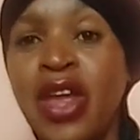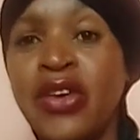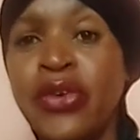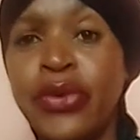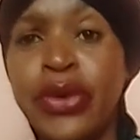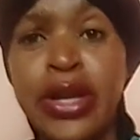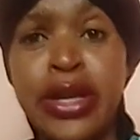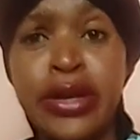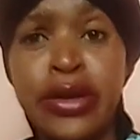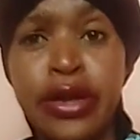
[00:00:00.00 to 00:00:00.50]

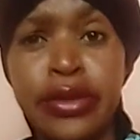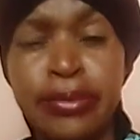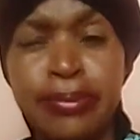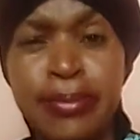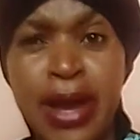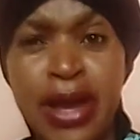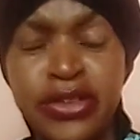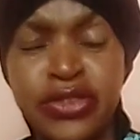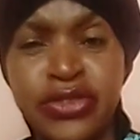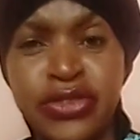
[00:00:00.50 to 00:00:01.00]
Really not
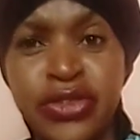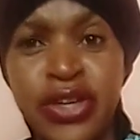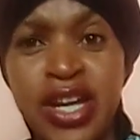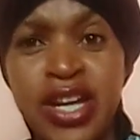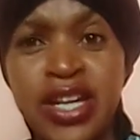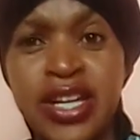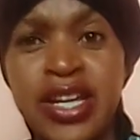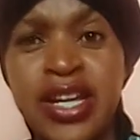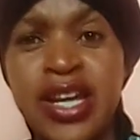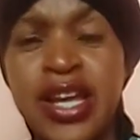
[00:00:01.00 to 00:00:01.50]
much,
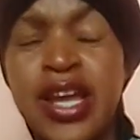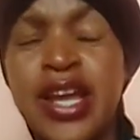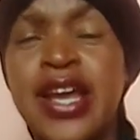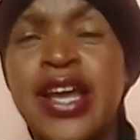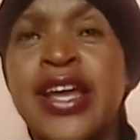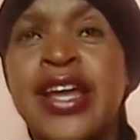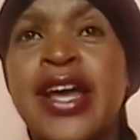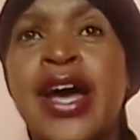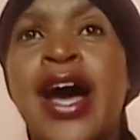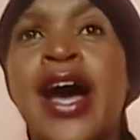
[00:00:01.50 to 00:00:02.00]
right?
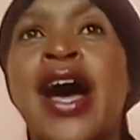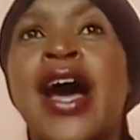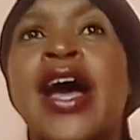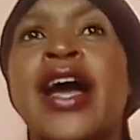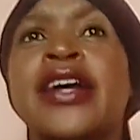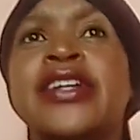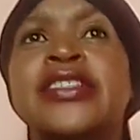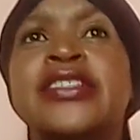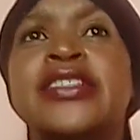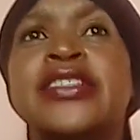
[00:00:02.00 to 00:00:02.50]

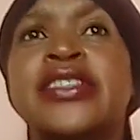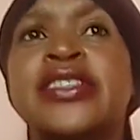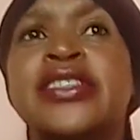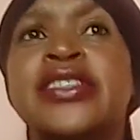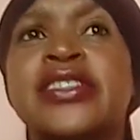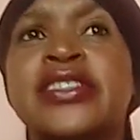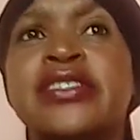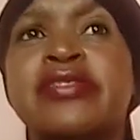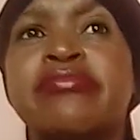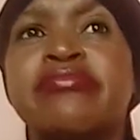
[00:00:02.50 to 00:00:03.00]
Yeah, and
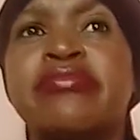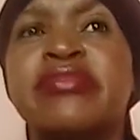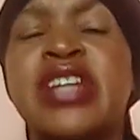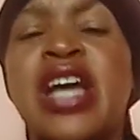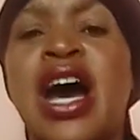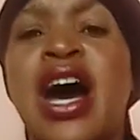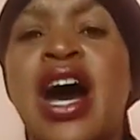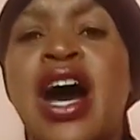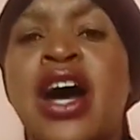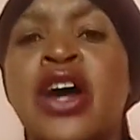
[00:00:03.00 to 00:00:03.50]

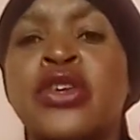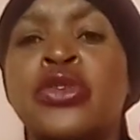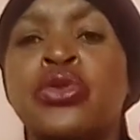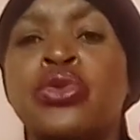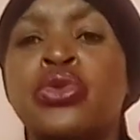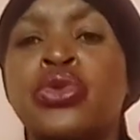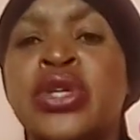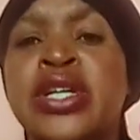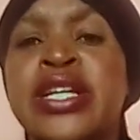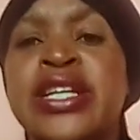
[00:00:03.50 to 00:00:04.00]
yeah,
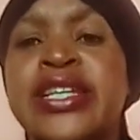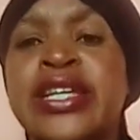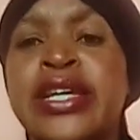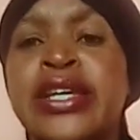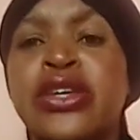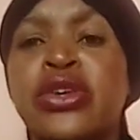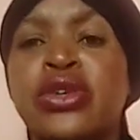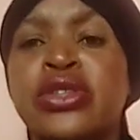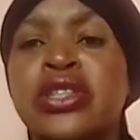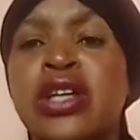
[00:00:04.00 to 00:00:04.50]
you really
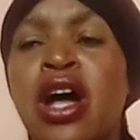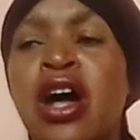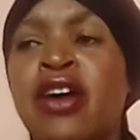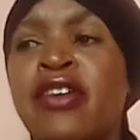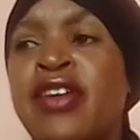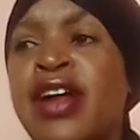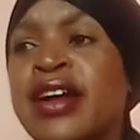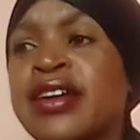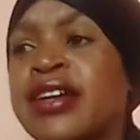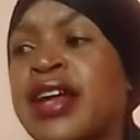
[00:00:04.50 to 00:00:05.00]
kick
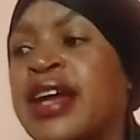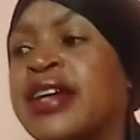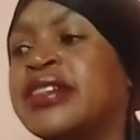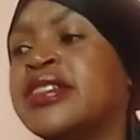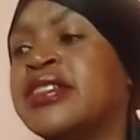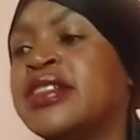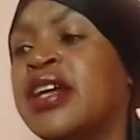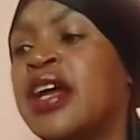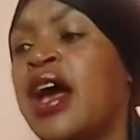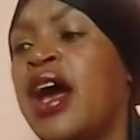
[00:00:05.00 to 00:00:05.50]
yourself like,
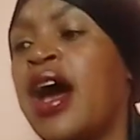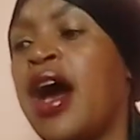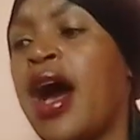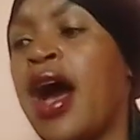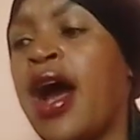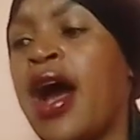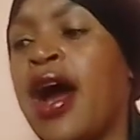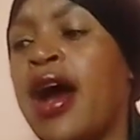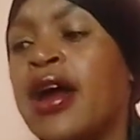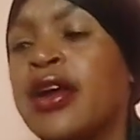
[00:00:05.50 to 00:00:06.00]
hey,
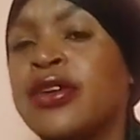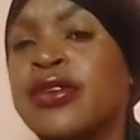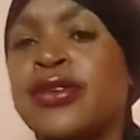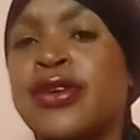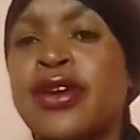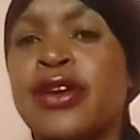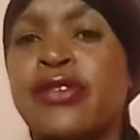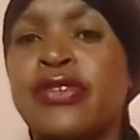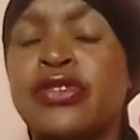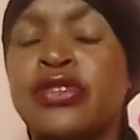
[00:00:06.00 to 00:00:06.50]
I
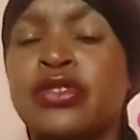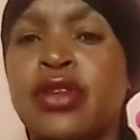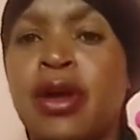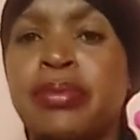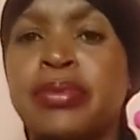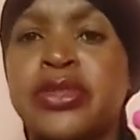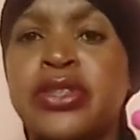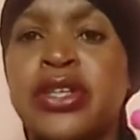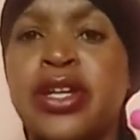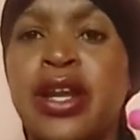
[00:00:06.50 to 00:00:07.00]
could have
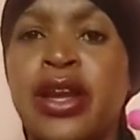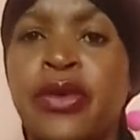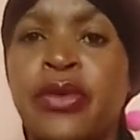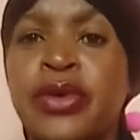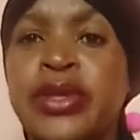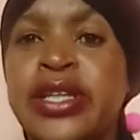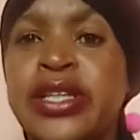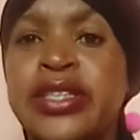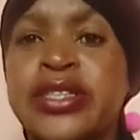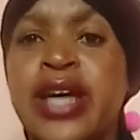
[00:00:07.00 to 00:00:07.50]
stopped chilling
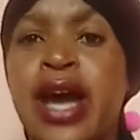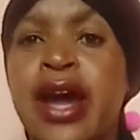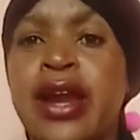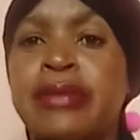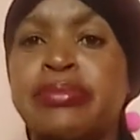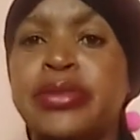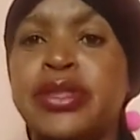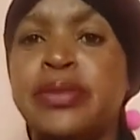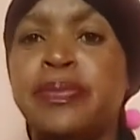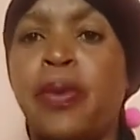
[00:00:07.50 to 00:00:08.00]
with these kind
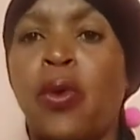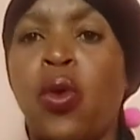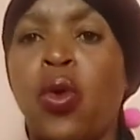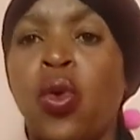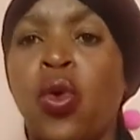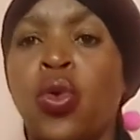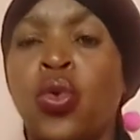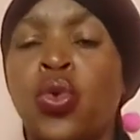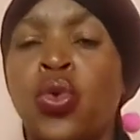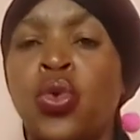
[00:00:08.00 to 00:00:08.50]
of
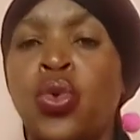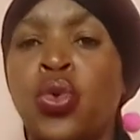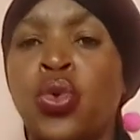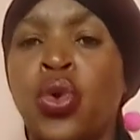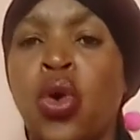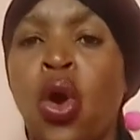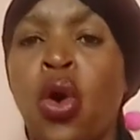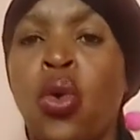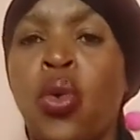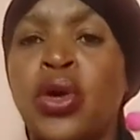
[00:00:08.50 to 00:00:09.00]
people
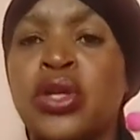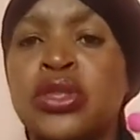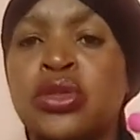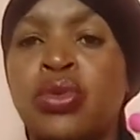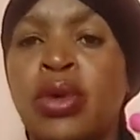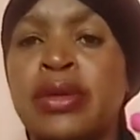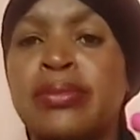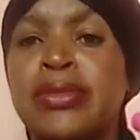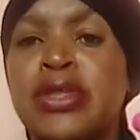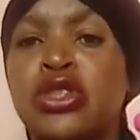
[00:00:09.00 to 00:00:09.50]
who always
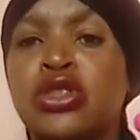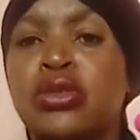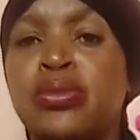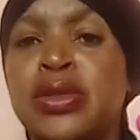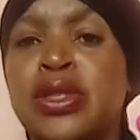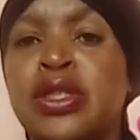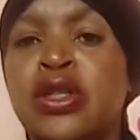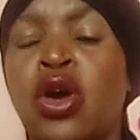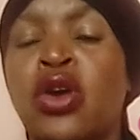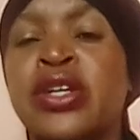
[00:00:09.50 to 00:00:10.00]
want me to
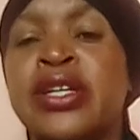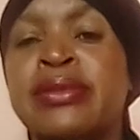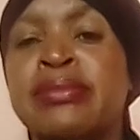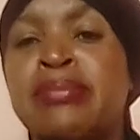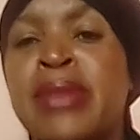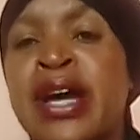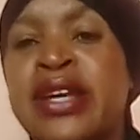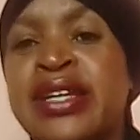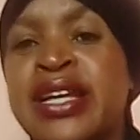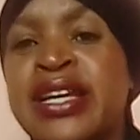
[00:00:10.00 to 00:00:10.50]
be
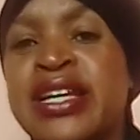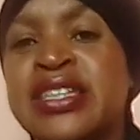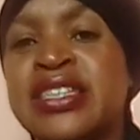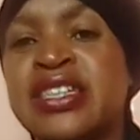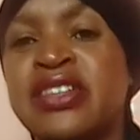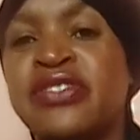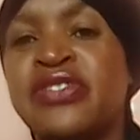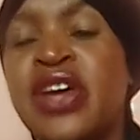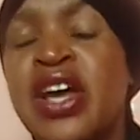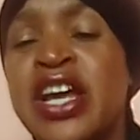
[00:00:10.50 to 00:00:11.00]
on my
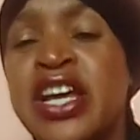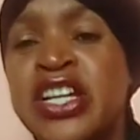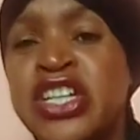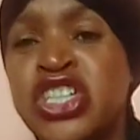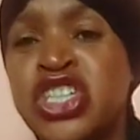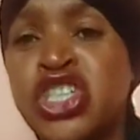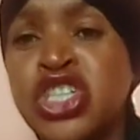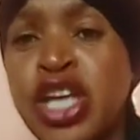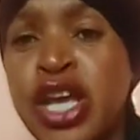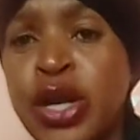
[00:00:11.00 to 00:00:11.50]
negative
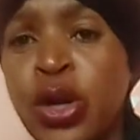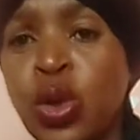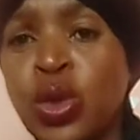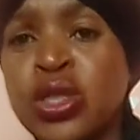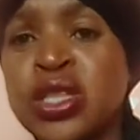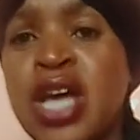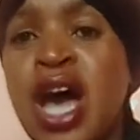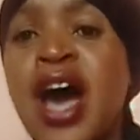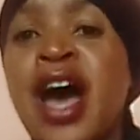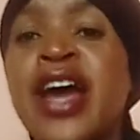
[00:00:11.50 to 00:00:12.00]

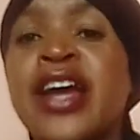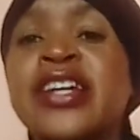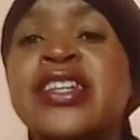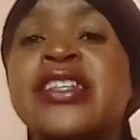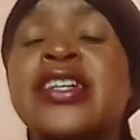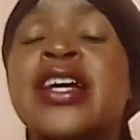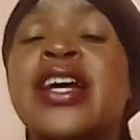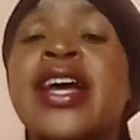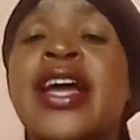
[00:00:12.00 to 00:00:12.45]
shadow side.